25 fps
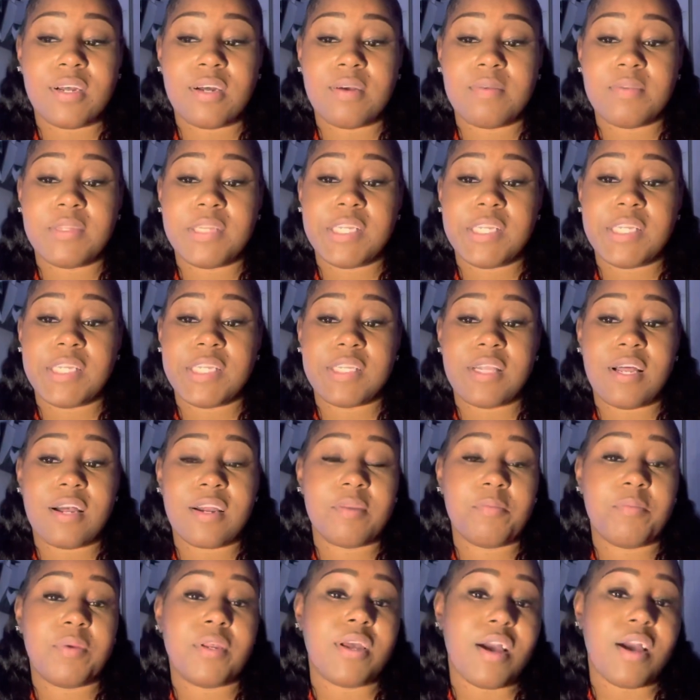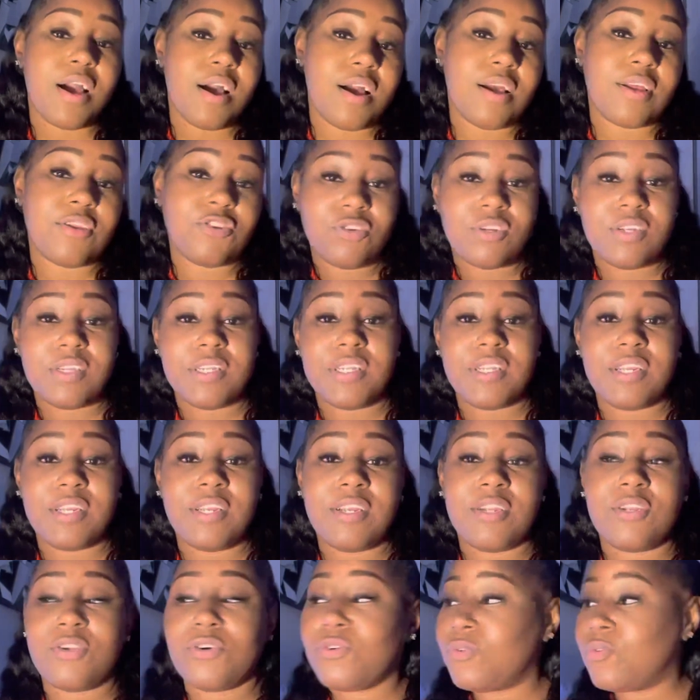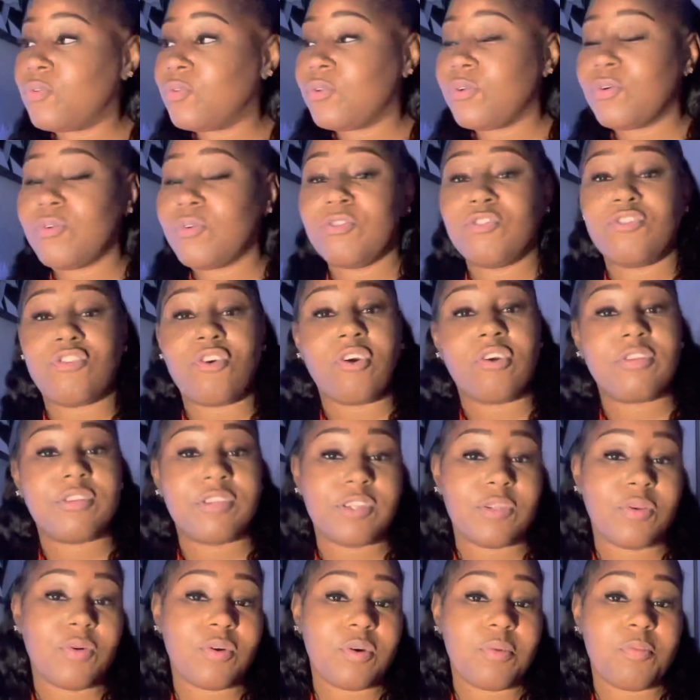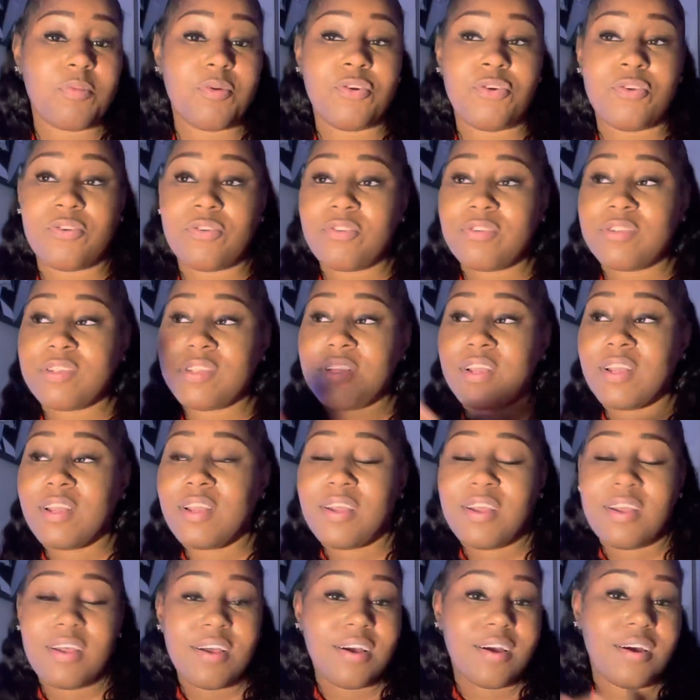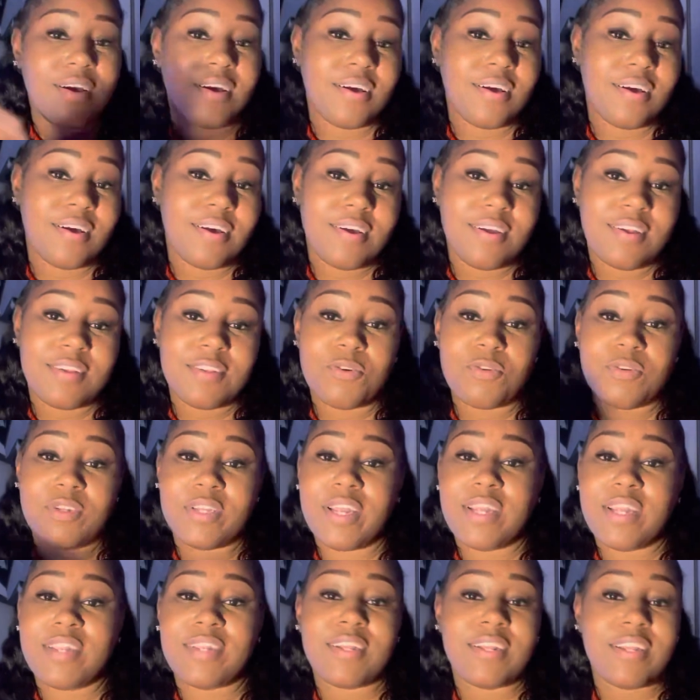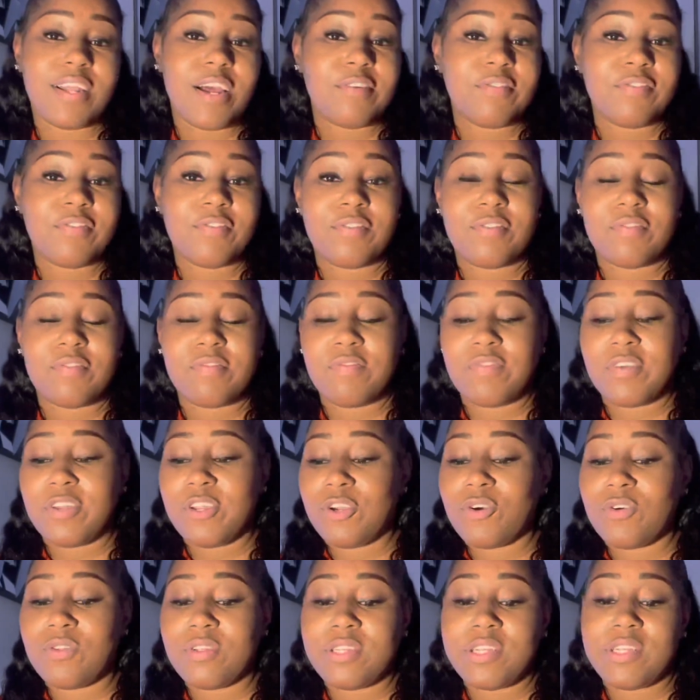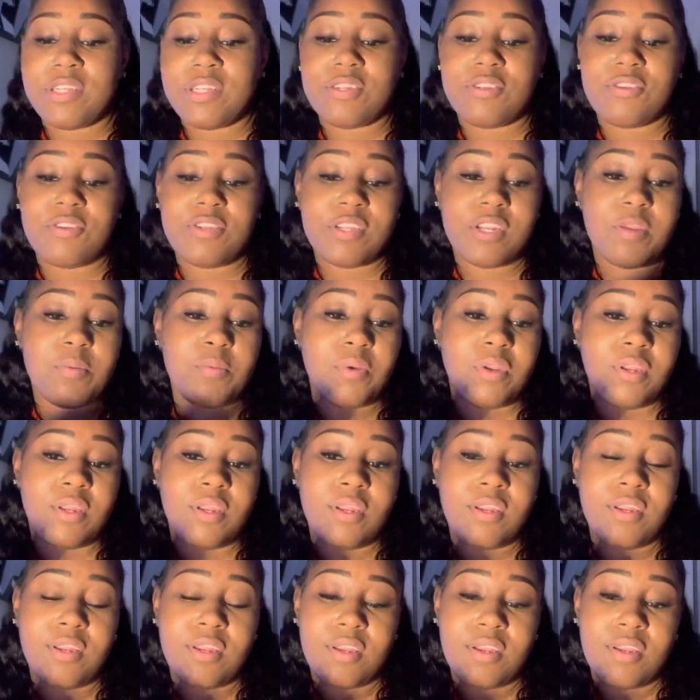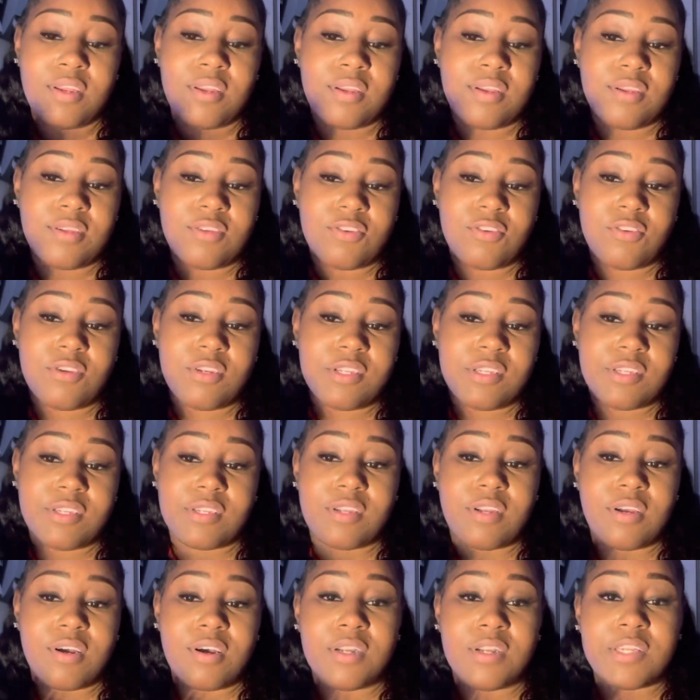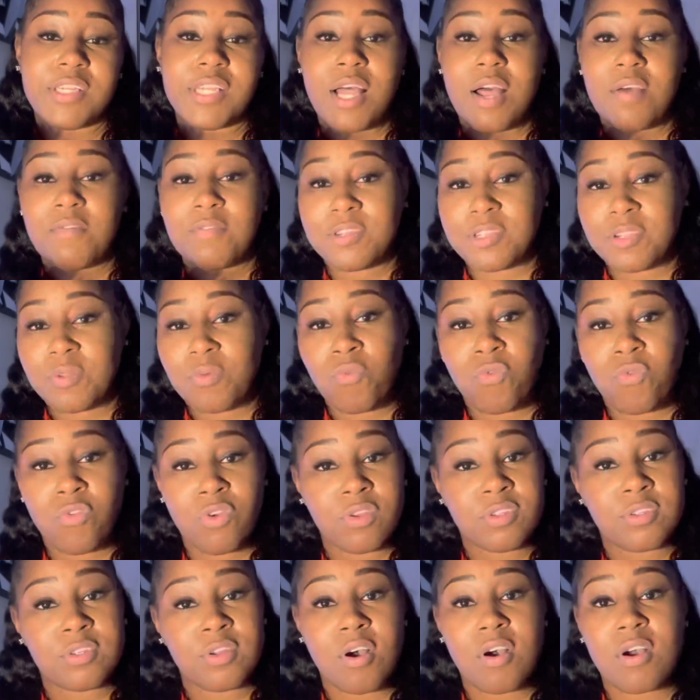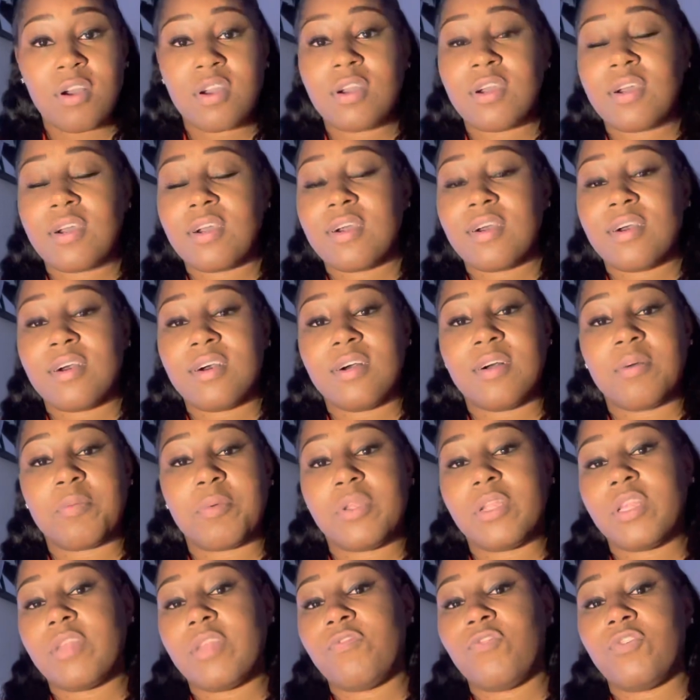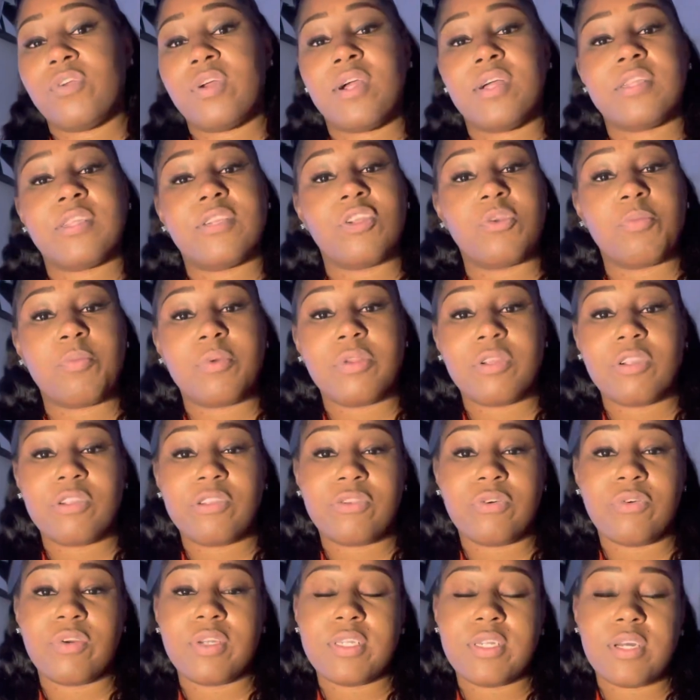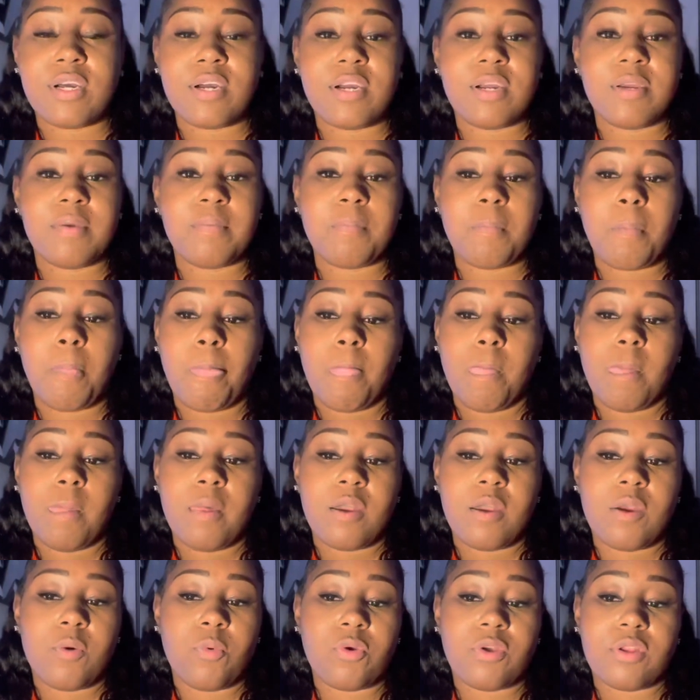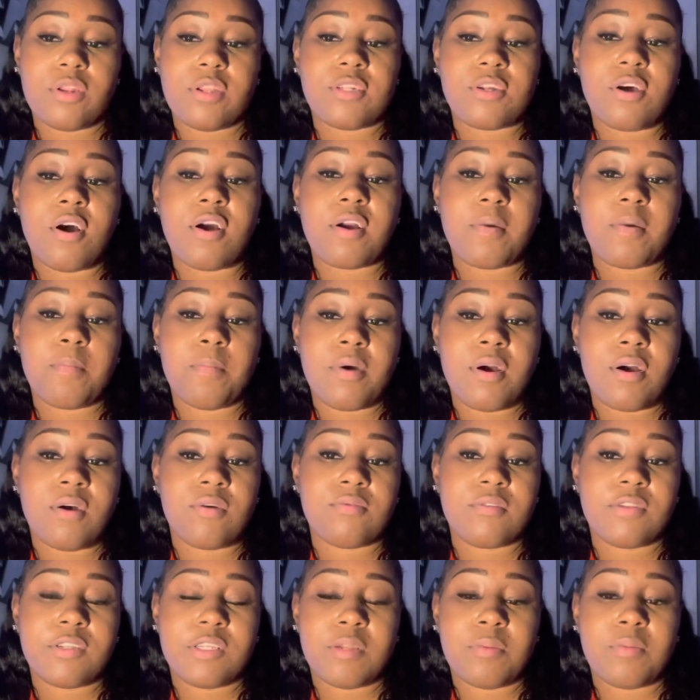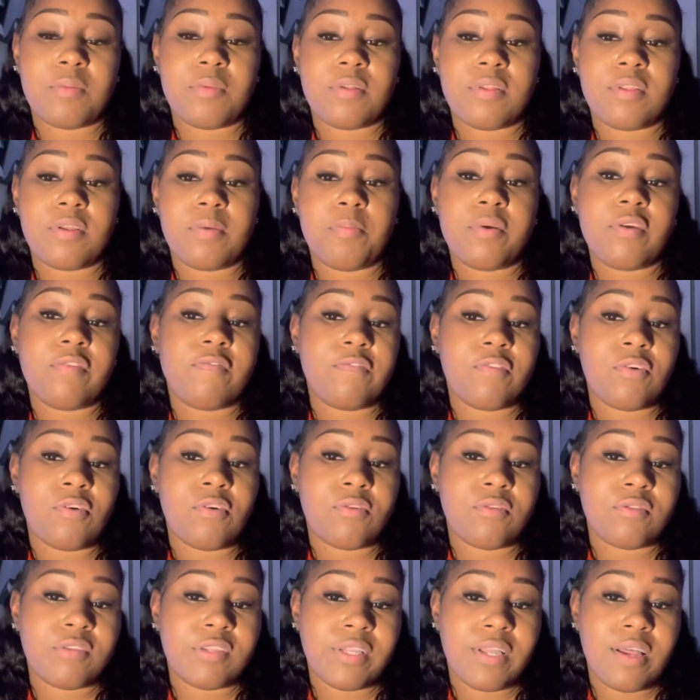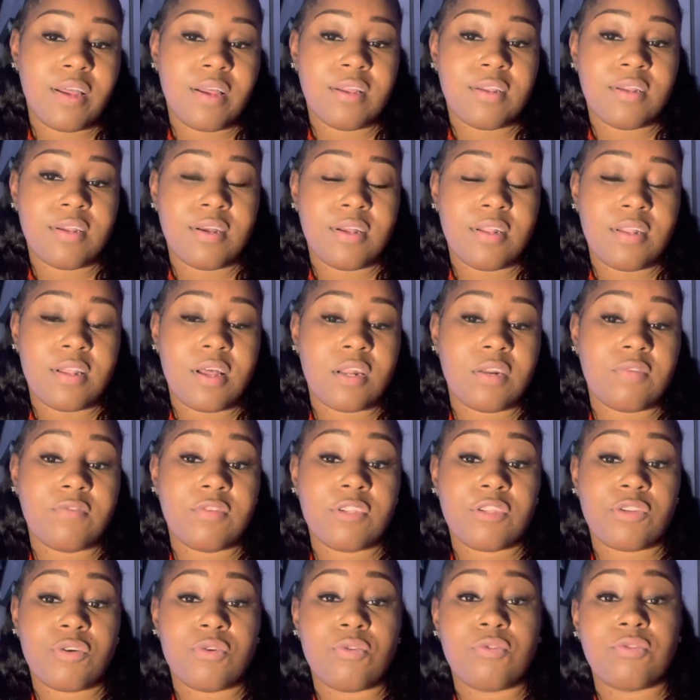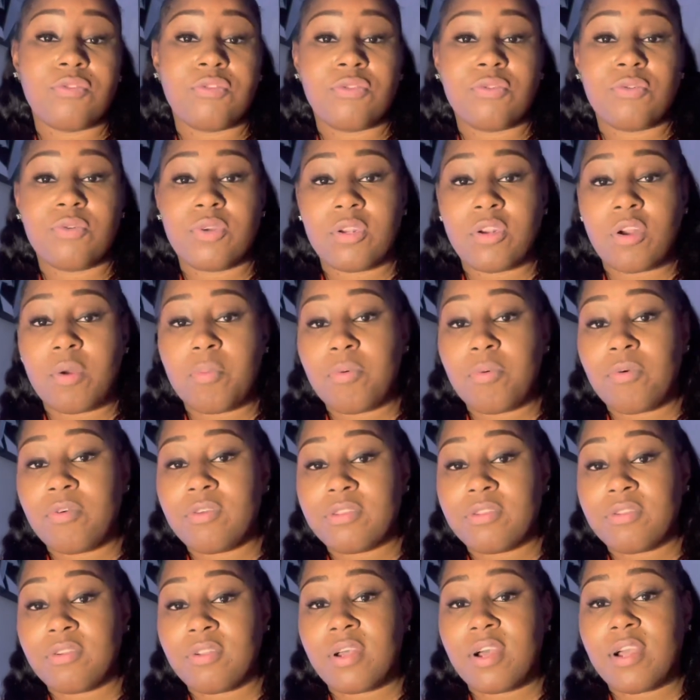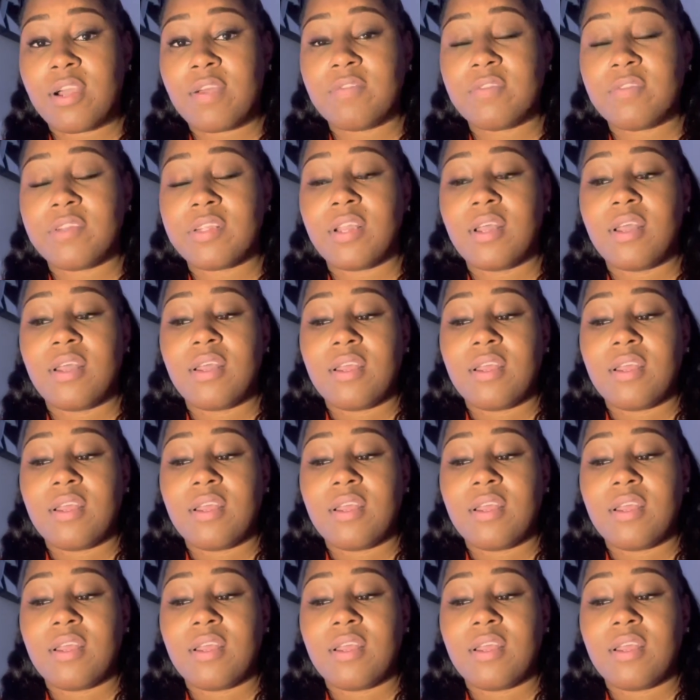This is not going to be, as you can see, no charts, no computers, no day in the life video. This is just going to be just us having some real talk. I'm going to give you guys a little bit of story time, and we're going to talk about some of the pitfalls that a lot of us go through in our personal lives.